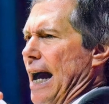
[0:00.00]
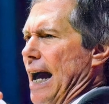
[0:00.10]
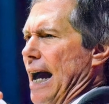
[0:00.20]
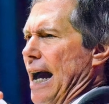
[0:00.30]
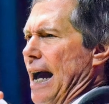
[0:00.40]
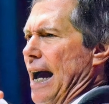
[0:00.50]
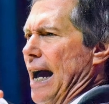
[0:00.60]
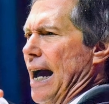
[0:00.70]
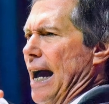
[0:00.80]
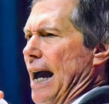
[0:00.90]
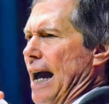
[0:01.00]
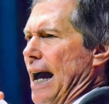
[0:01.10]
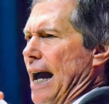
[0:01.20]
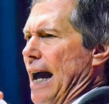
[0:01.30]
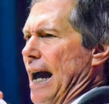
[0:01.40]

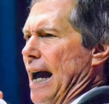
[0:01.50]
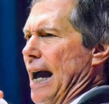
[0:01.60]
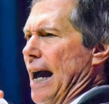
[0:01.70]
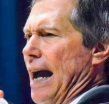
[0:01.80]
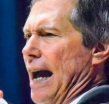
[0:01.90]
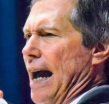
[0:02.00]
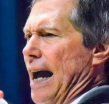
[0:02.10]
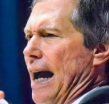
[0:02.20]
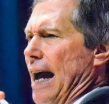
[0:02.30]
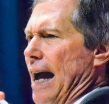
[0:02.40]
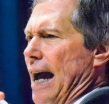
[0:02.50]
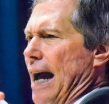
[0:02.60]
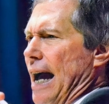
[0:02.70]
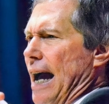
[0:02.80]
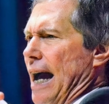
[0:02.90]

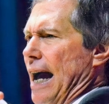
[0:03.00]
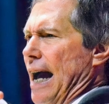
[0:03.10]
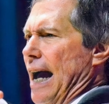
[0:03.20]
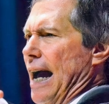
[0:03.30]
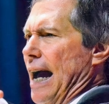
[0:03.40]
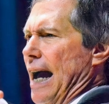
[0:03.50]
Nothing is said.